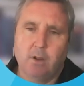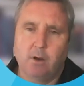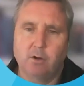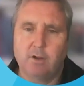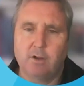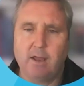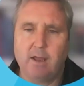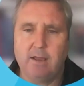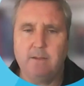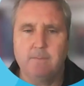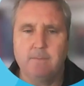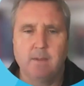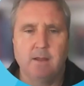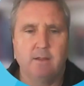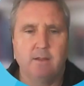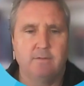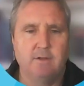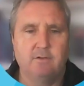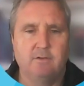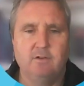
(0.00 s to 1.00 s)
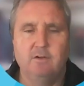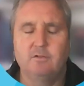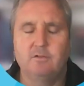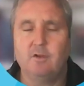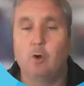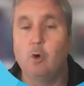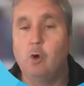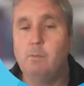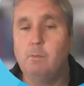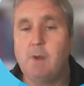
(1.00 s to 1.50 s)
Okay, this is
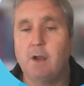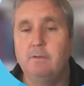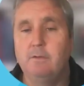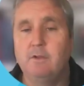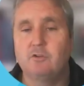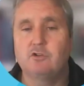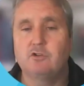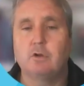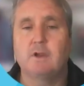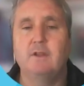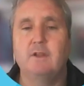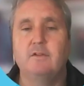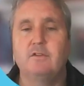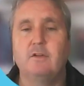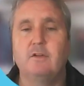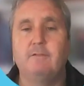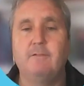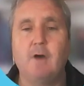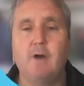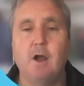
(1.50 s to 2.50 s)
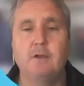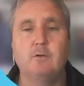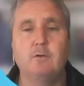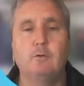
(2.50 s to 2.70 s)
a hormone that triggers the fight or